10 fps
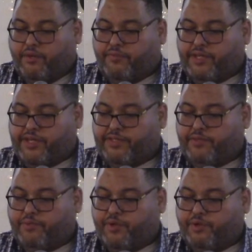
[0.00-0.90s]
We get
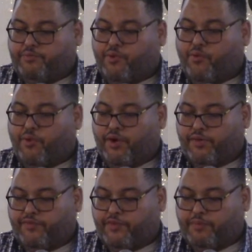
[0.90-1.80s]
the word porn
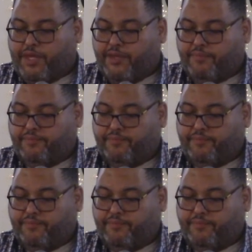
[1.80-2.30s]
from it.